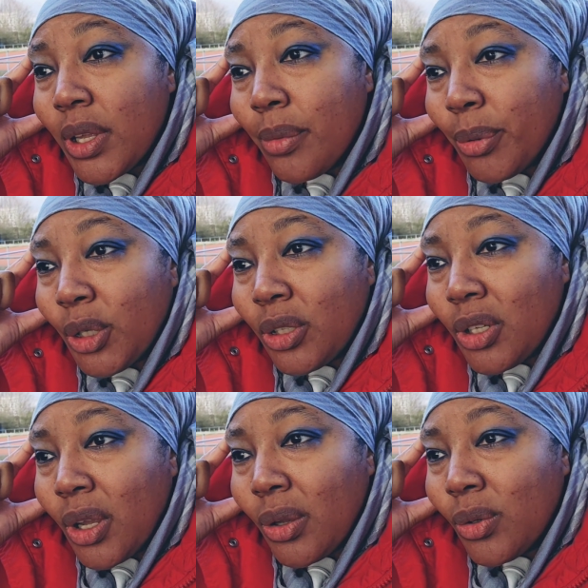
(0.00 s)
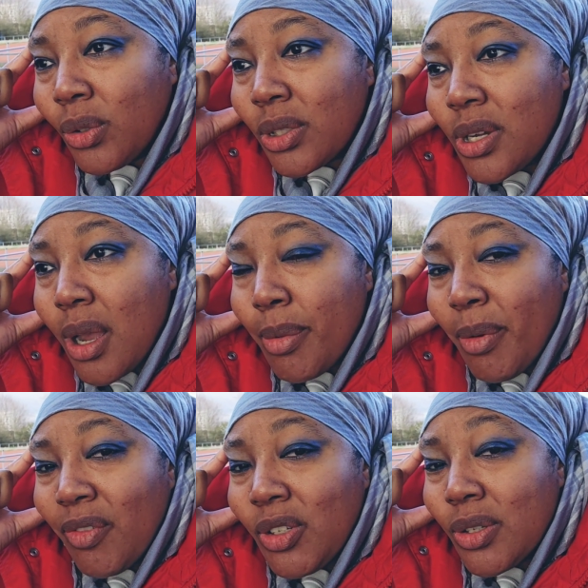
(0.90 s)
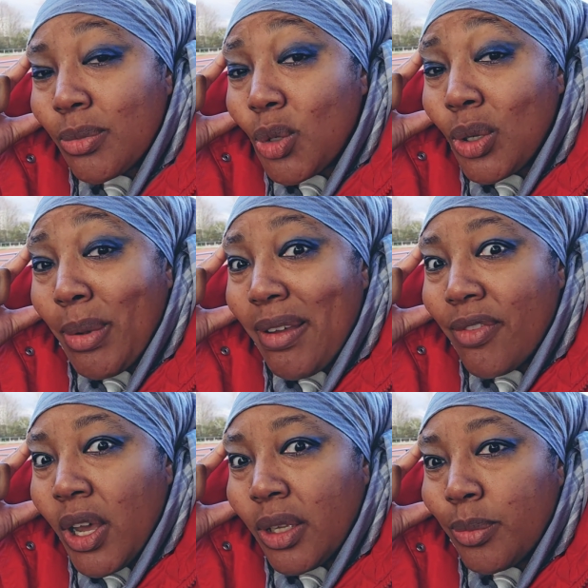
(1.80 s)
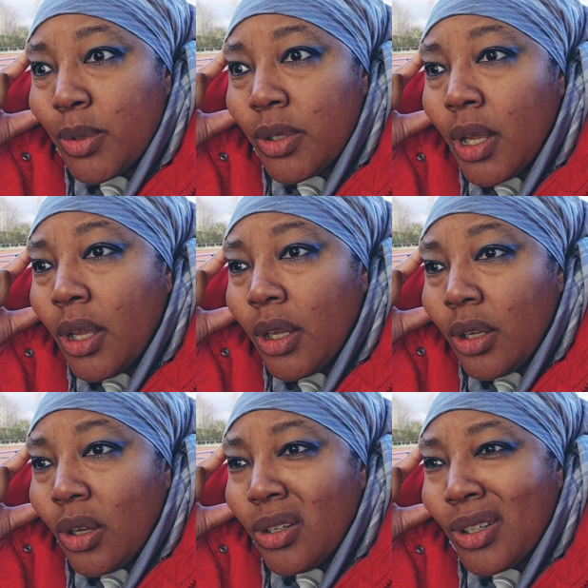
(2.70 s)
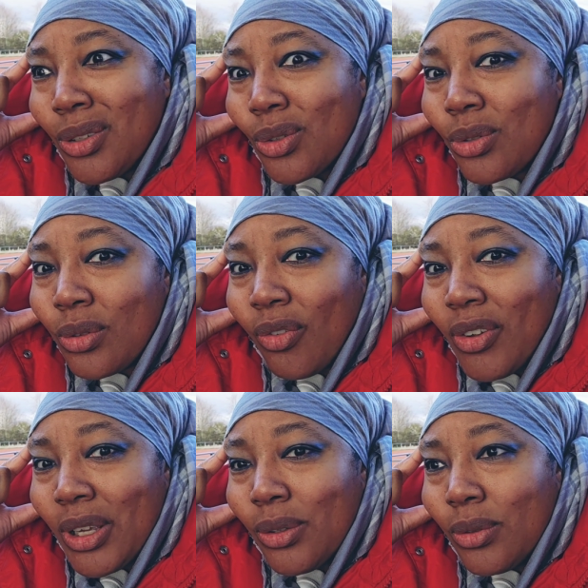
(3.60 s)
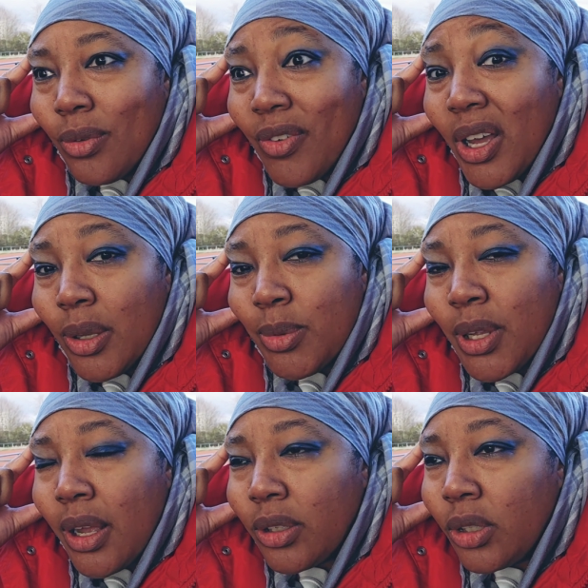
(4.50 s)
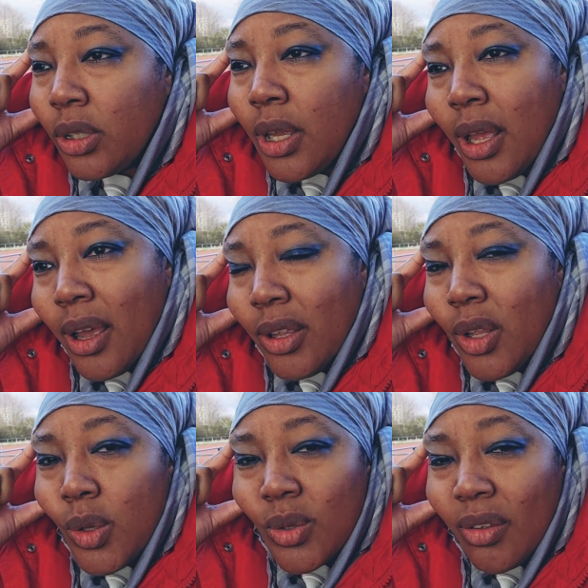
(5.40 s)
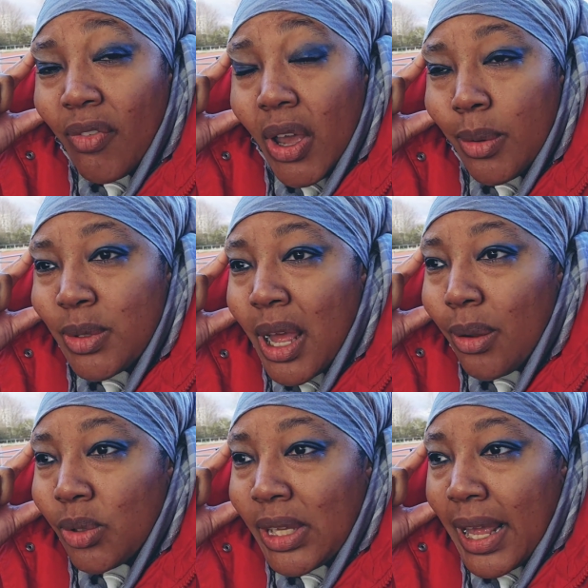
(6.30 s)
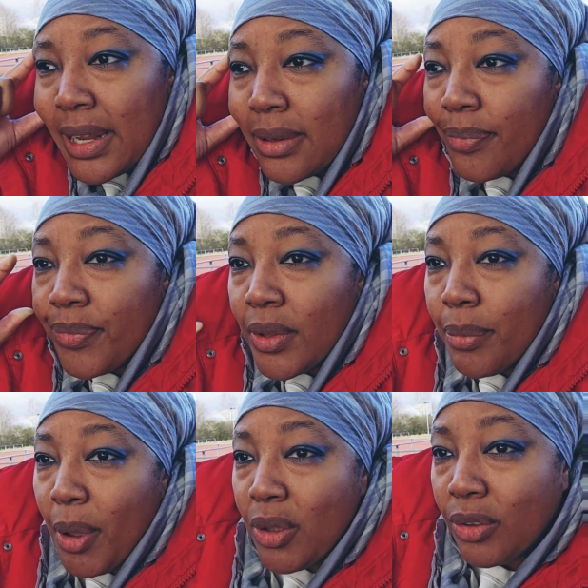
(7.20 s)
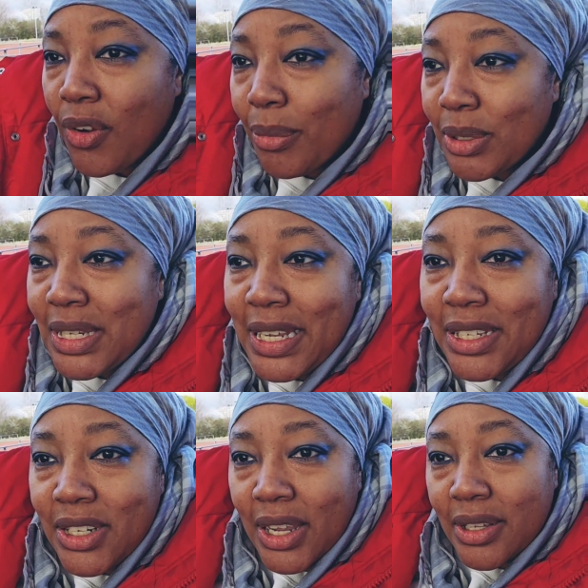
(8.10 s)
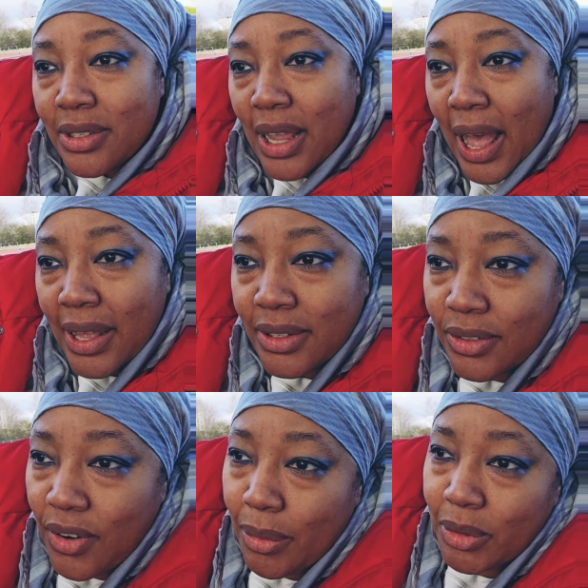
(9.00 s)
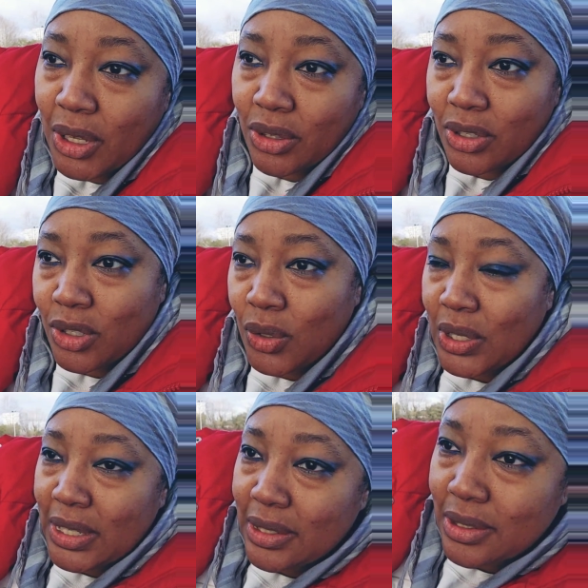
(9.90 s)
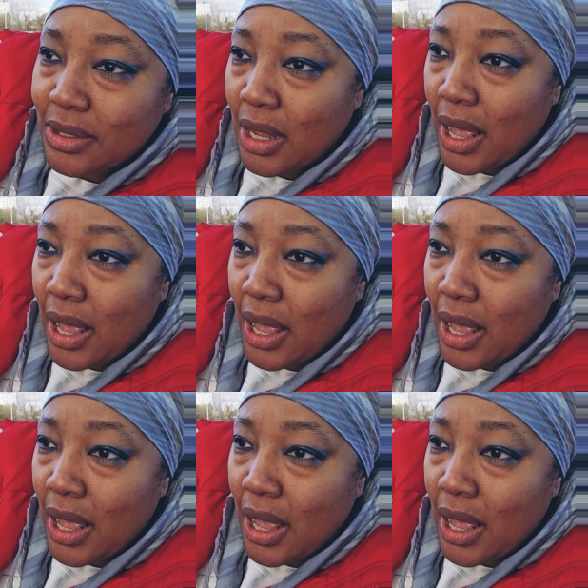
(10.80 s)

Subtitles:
but, you know, all the time in my videos I'm talking about vibes. You know, you can just feel vibes, can't you? And those are the vibes that I was getting, both from the teachers and from the other students.